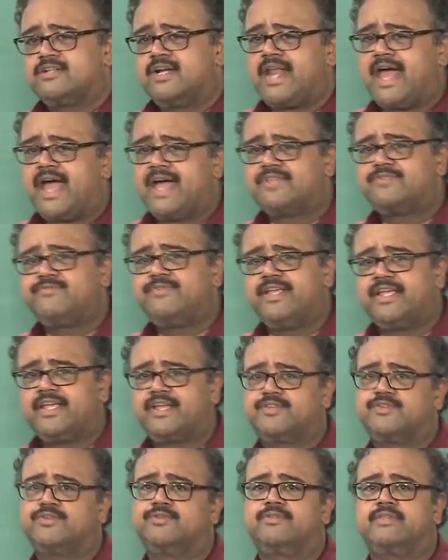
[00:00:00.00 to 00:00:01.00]
is not as weak
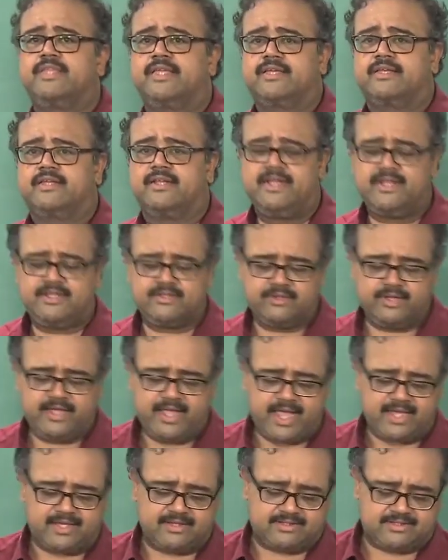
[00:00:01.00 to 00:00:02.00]
as you think, right. So
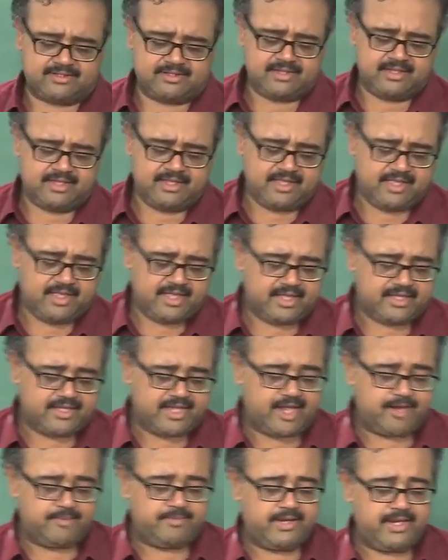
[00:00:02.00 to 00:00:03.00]
x
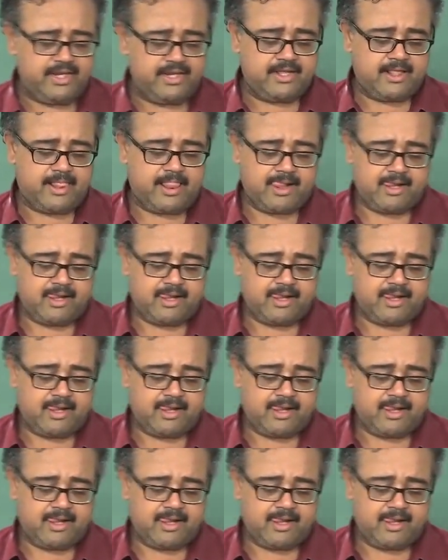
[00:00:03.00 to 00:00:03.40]
can be